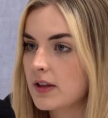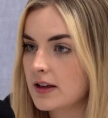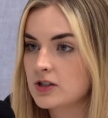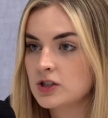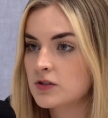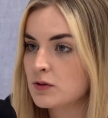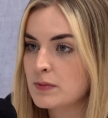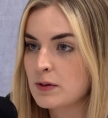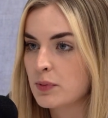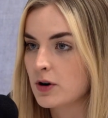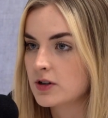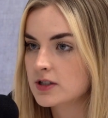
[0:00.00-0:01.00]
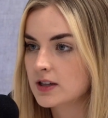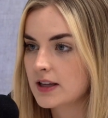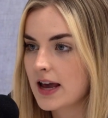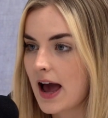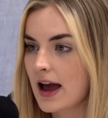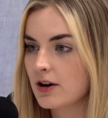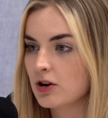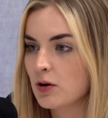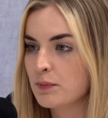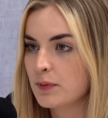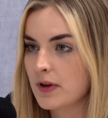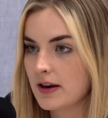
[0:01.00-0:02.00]
like, just for me personally, I grew
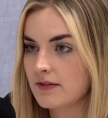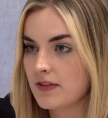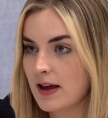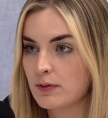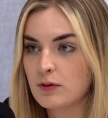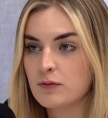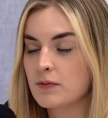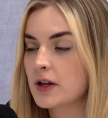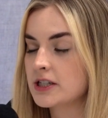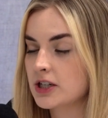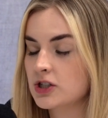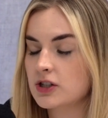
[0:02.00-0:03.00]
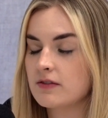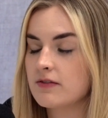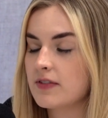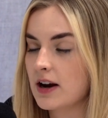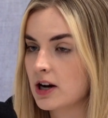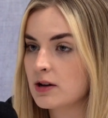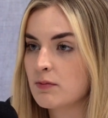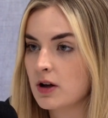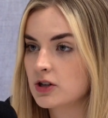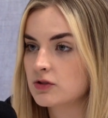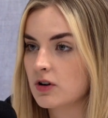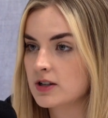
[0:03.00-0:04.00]
up in a family. Addiction very
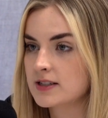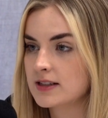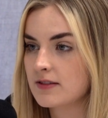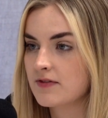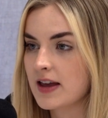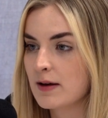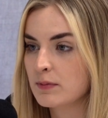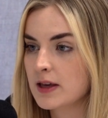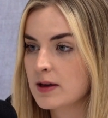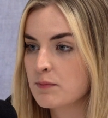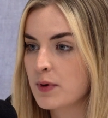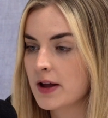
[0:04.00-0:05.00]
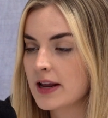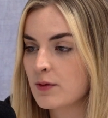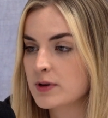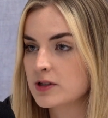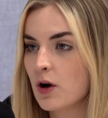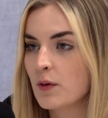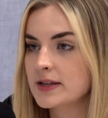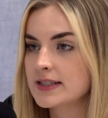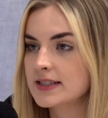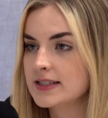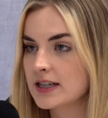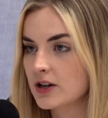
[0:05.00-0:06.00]
much runs in the family, but it was always
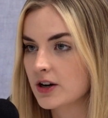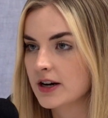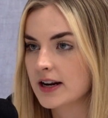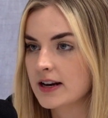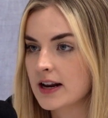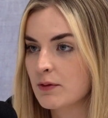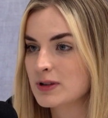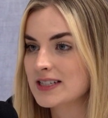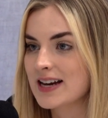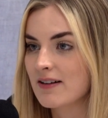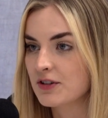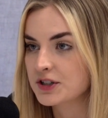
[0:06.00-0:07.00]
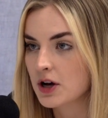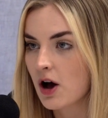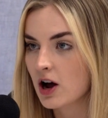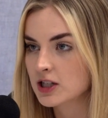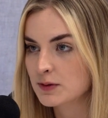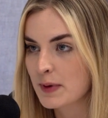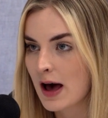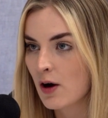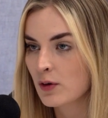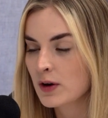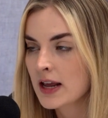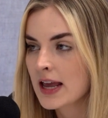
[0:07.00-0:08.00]
a secret and it was never talked
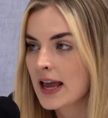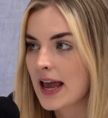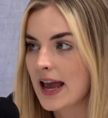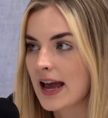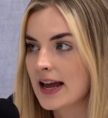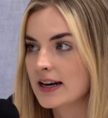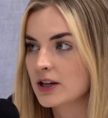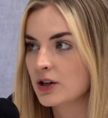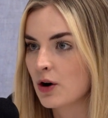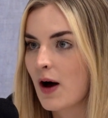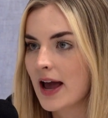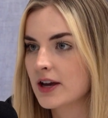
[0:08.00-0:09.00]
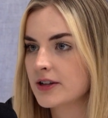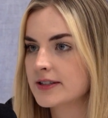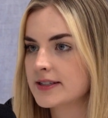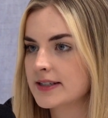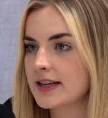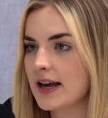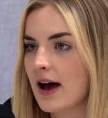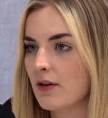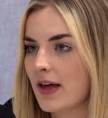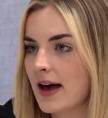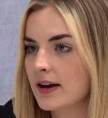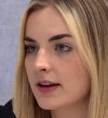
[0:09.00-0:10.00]
about. And, I could see how
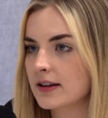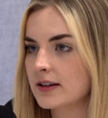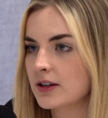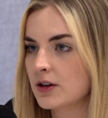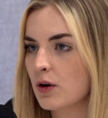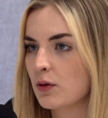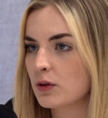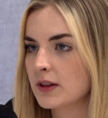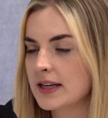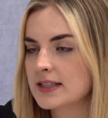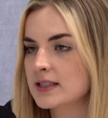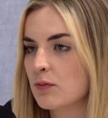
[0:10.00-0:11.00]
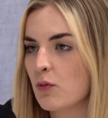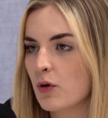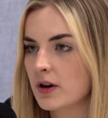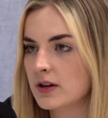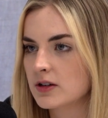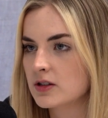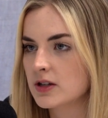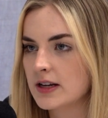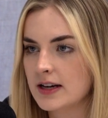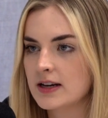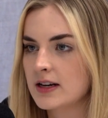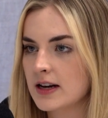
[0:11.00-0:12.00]
that could, lead someone
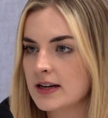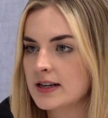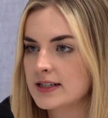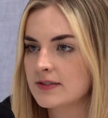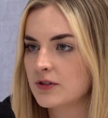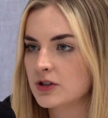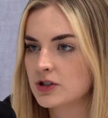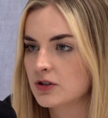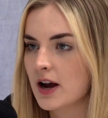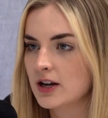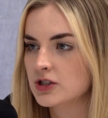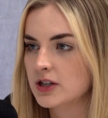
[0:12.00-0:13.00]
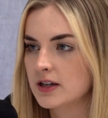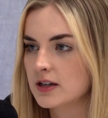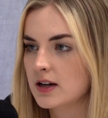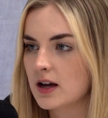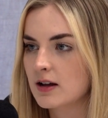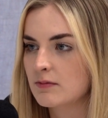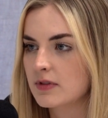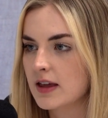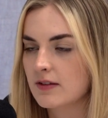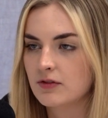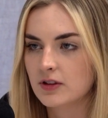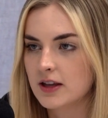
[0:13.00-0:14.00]
in a different direction. Yeah.
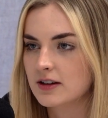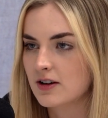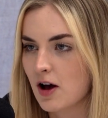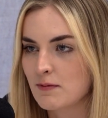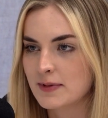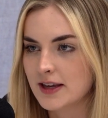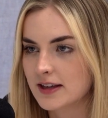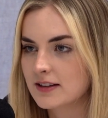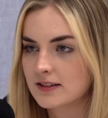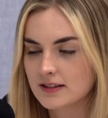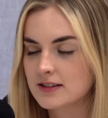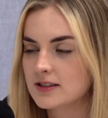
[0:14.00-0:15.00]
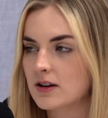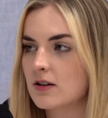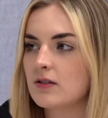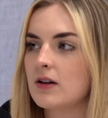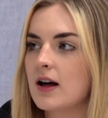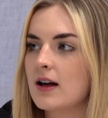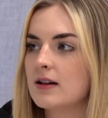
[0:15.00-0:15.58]
Thankfully, not me. Yeah. So,